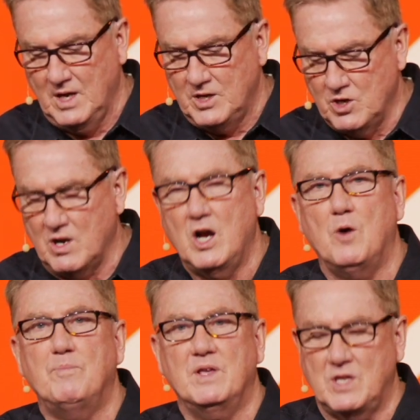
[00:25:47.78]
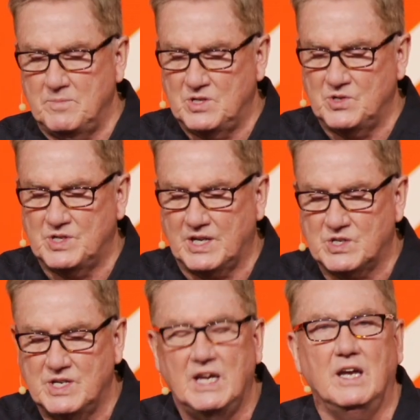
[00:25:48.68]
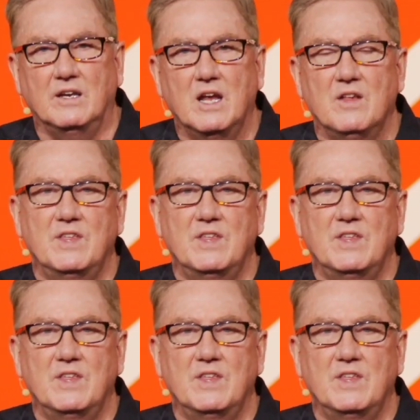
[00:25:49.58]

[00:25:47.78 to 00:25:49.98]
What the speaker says: You're helping them to succeed.